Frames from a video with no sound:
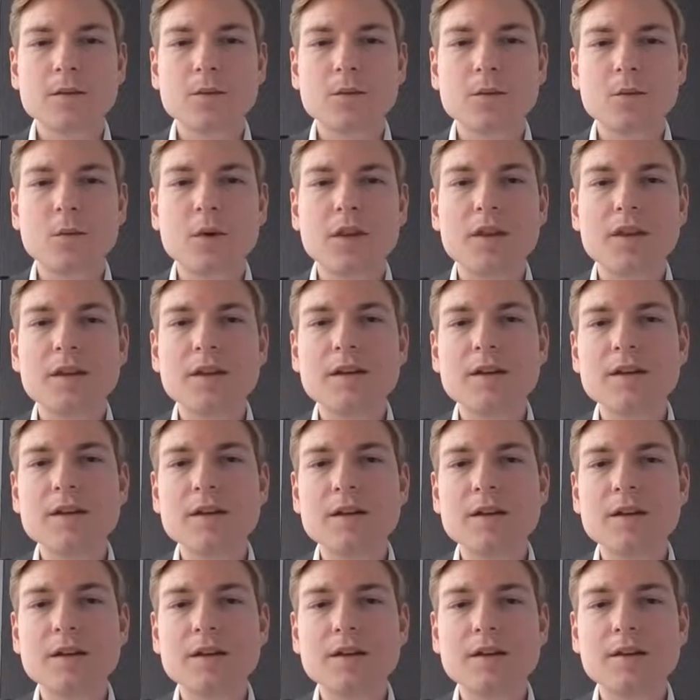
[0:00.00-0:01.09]

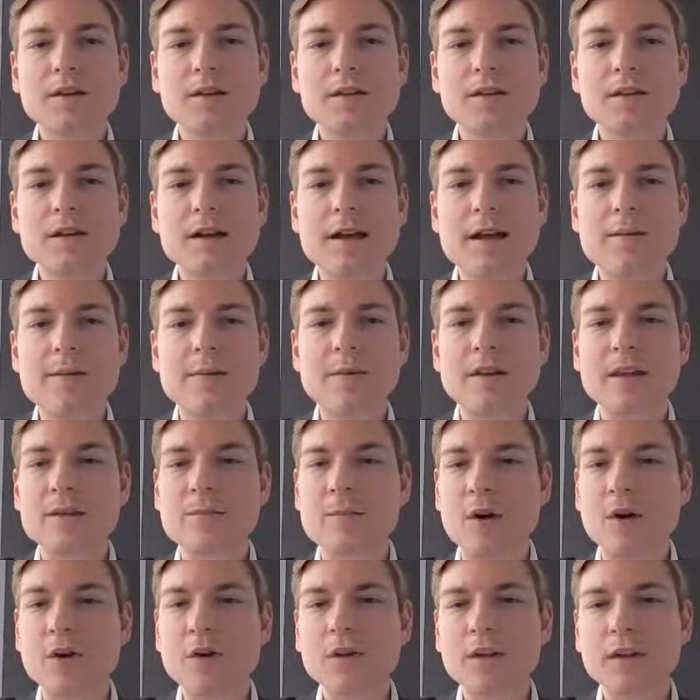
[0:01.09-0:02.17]
Within the M&A
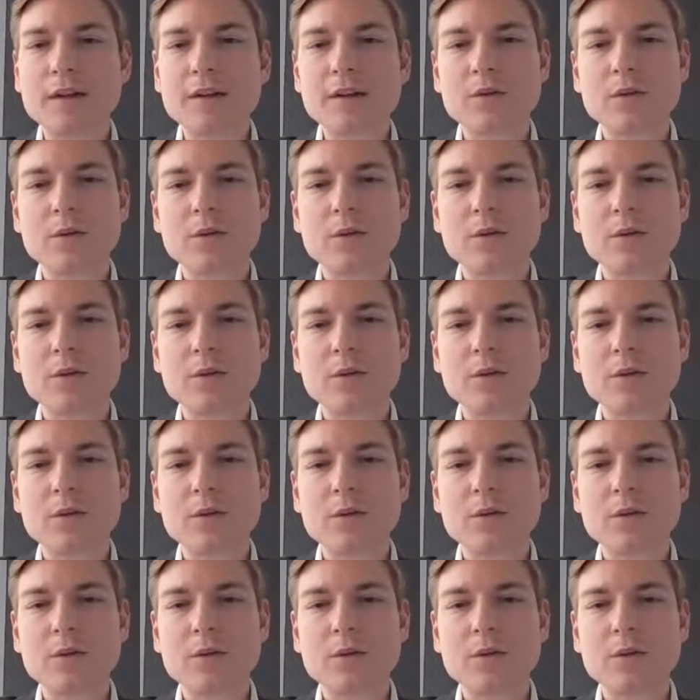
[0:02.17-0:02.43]
market,